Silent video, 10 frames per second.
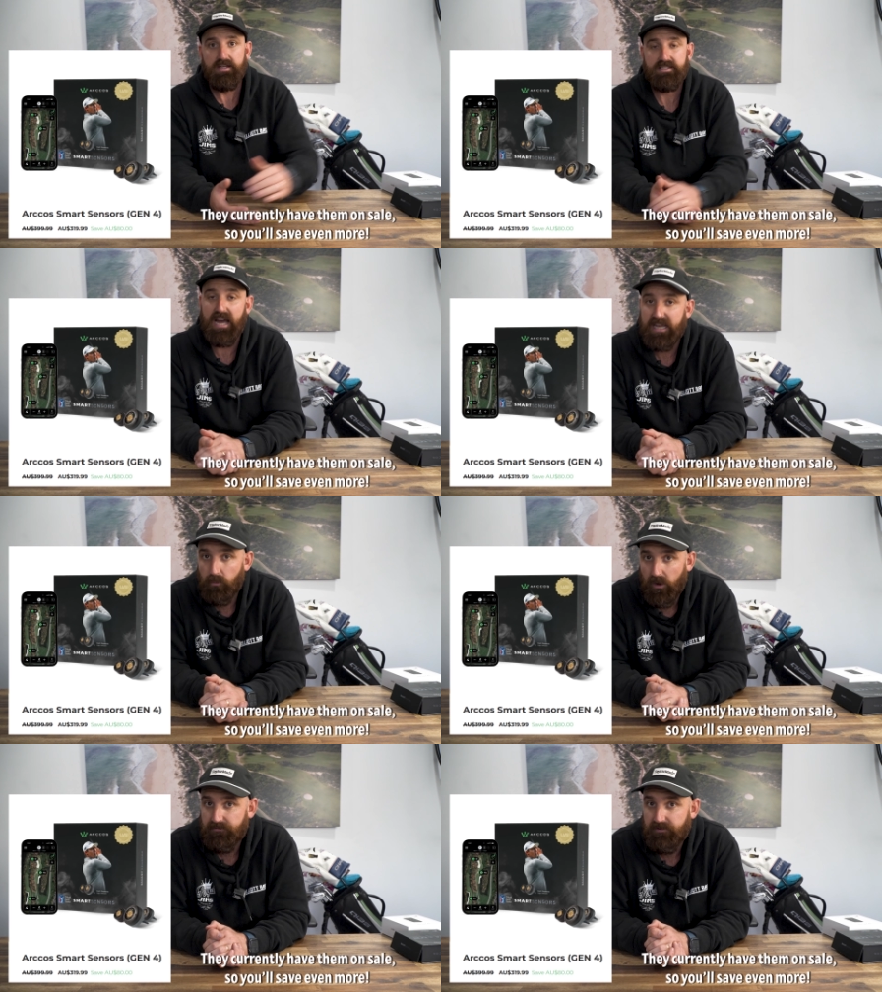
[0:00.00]
Take
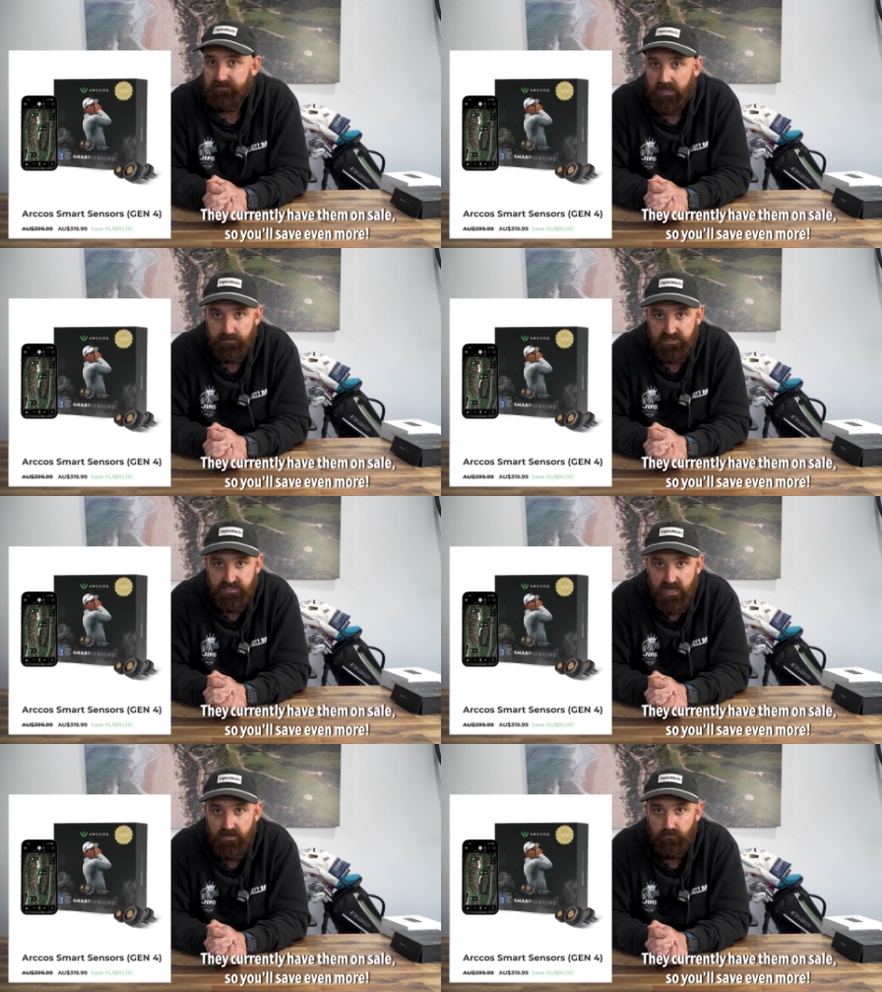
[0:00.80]
away
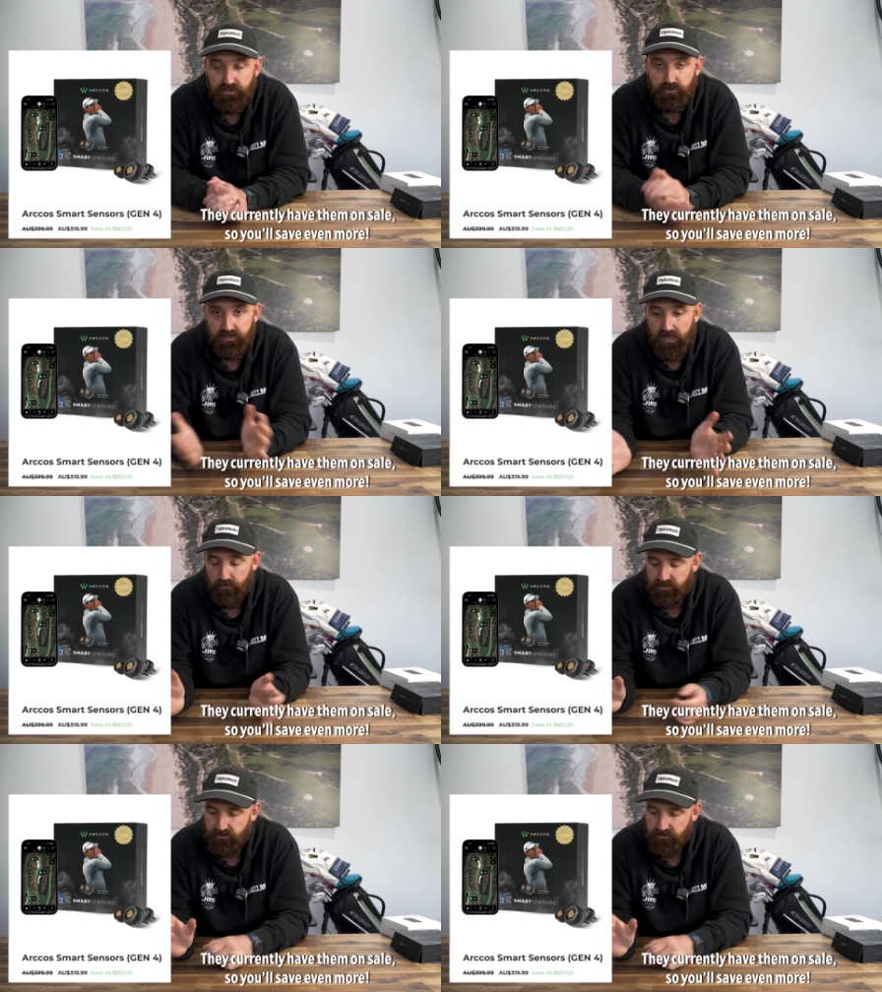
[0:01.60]
15%, which you'll get when